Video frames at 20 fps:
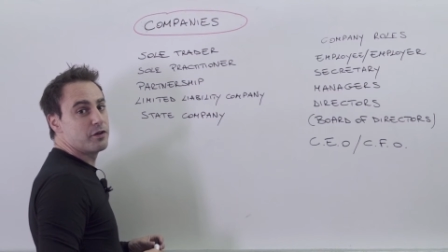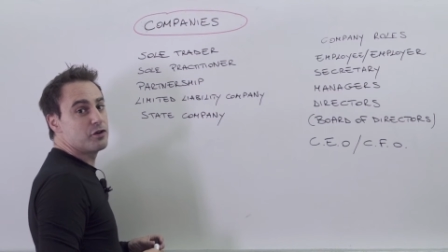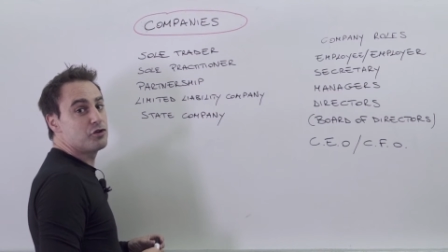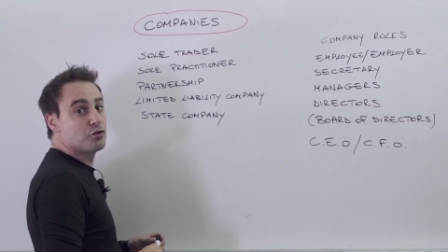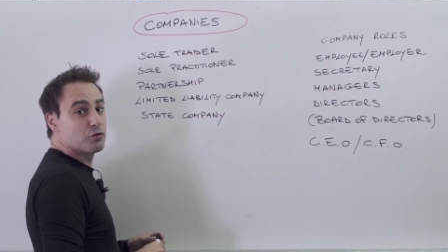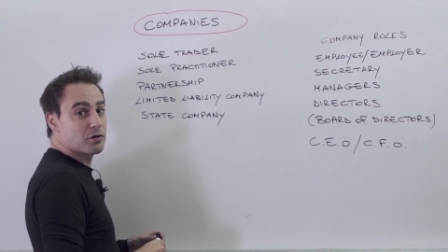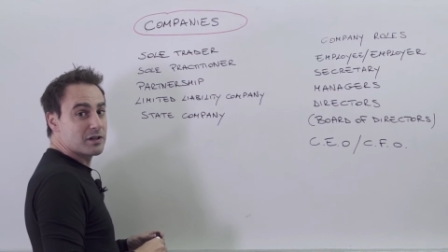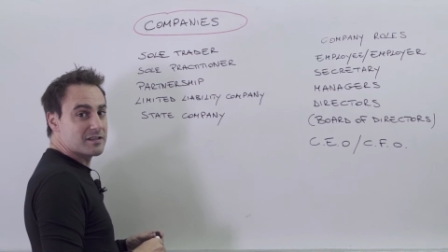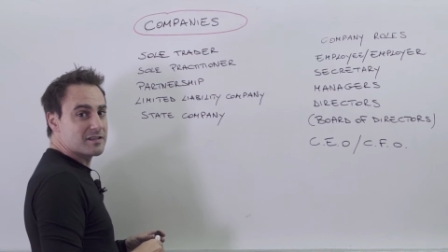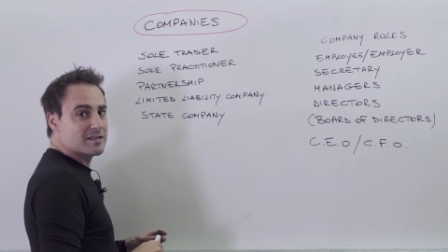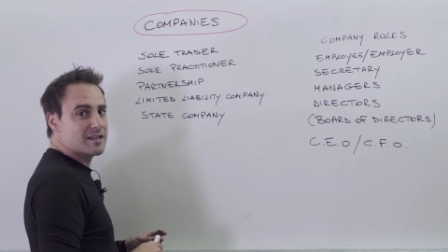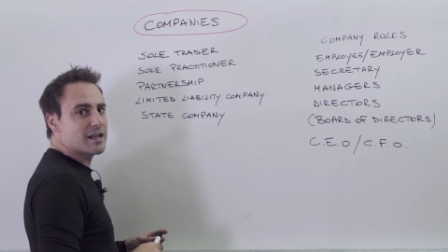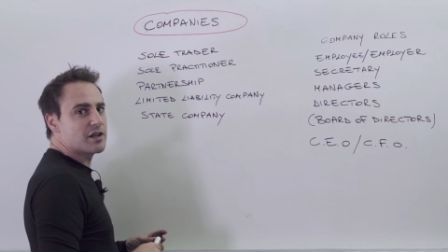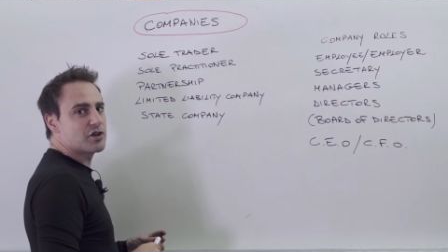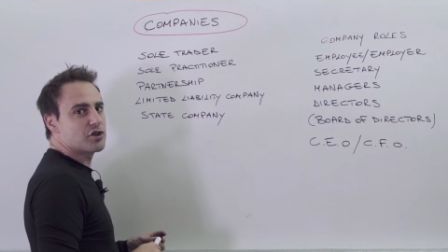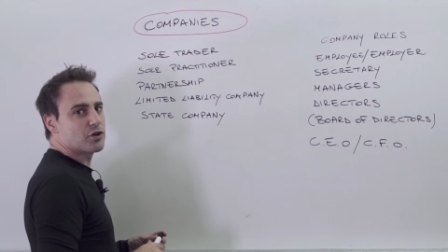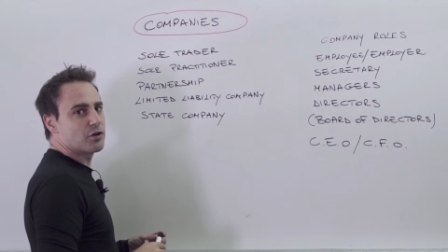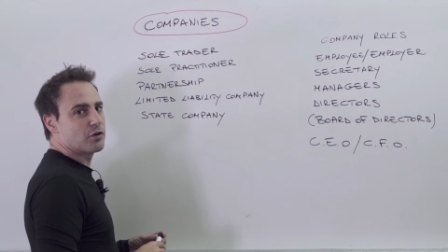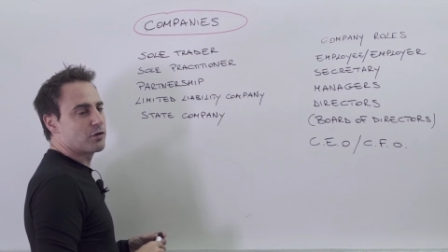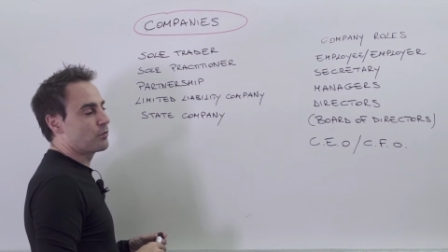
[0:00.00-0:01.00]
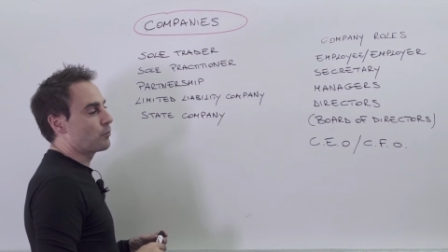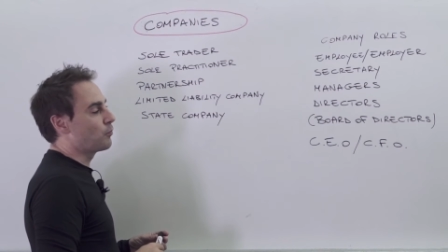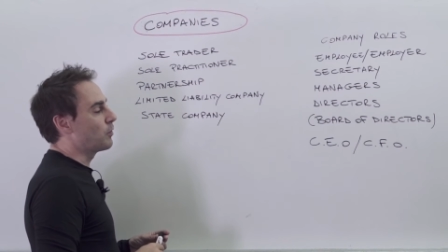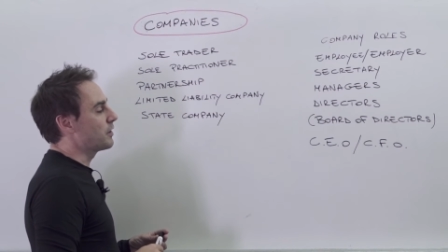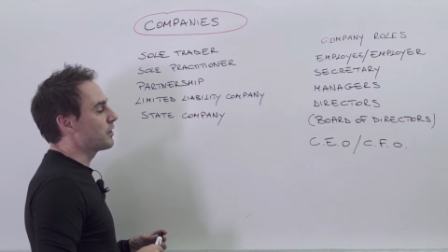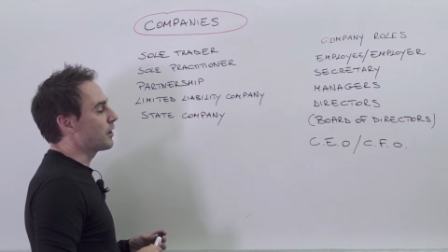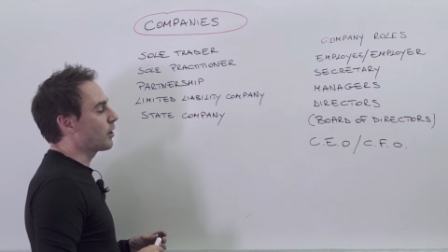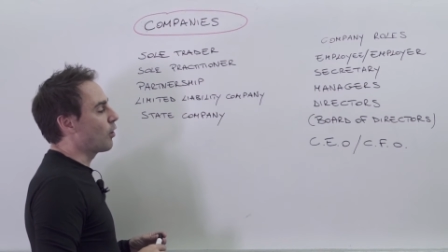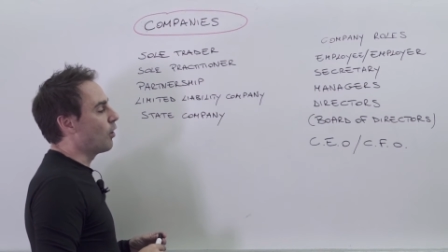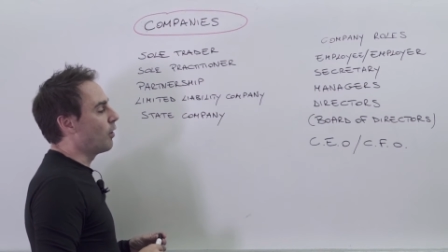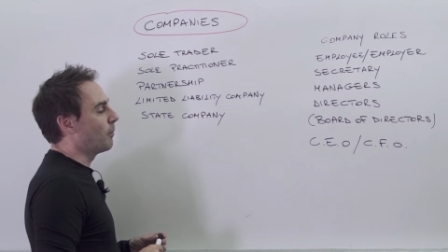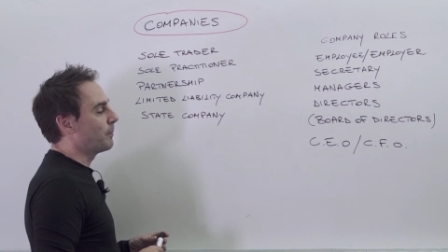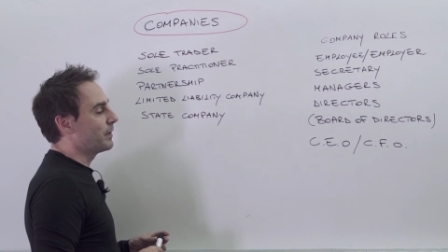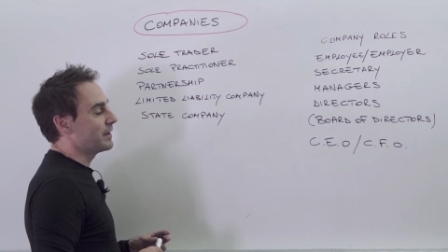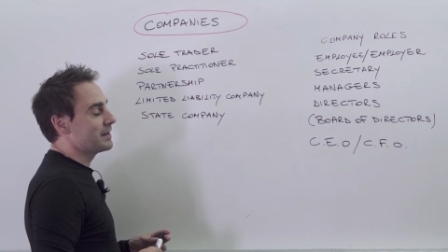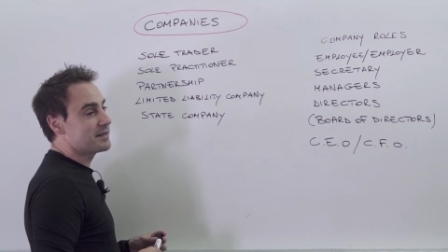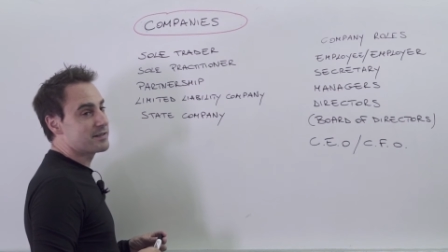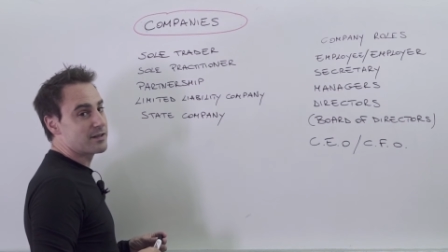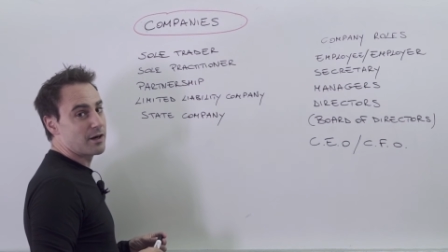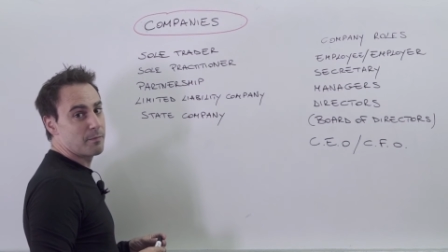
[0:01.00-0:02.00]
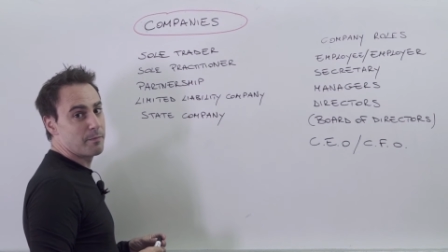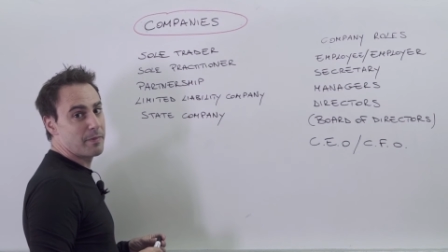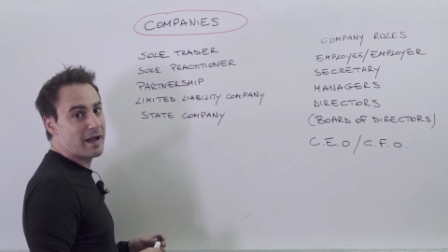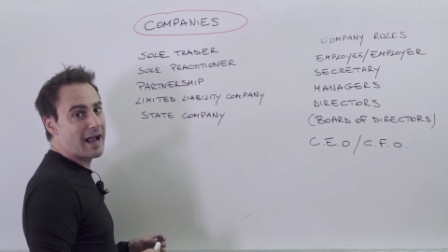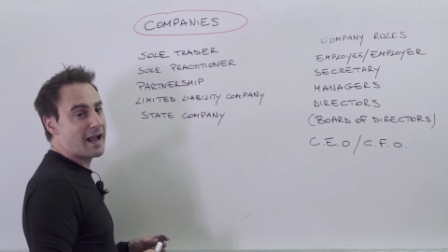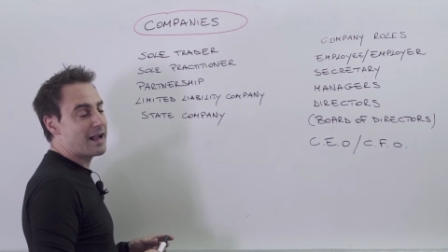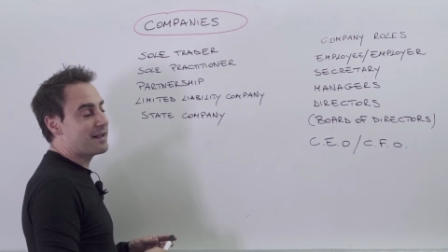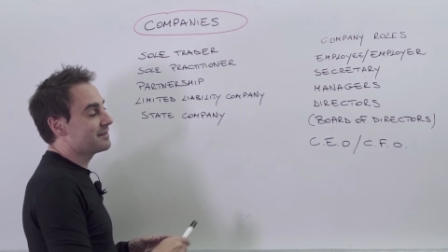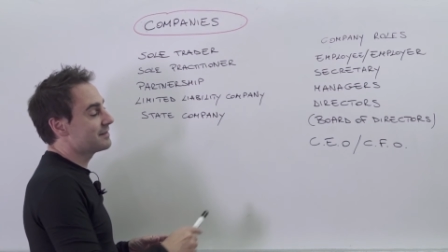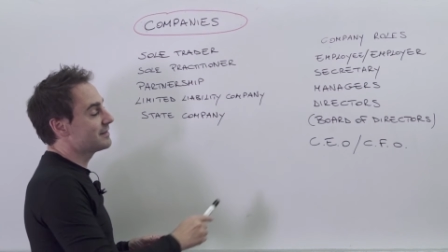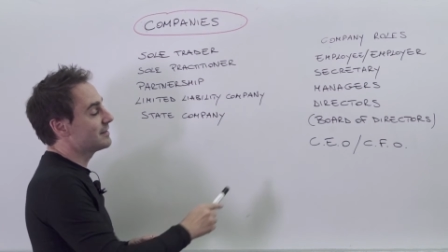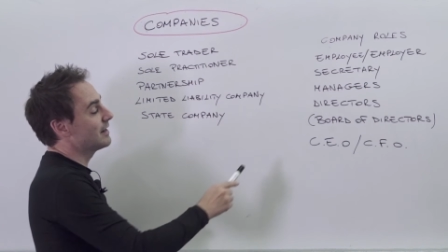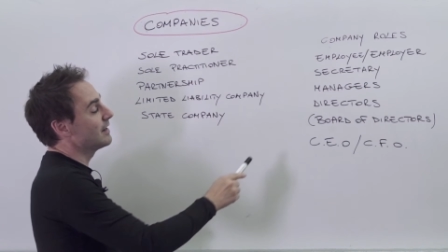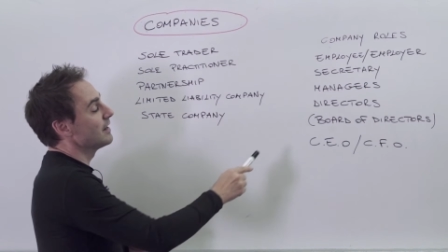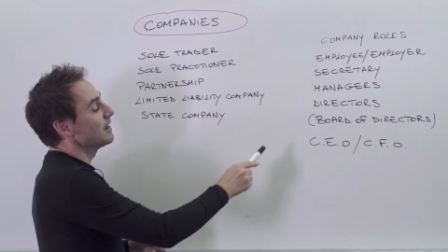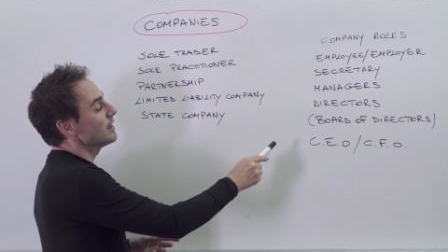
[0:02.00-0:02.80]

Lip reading: the jurisdiction where the companies are based,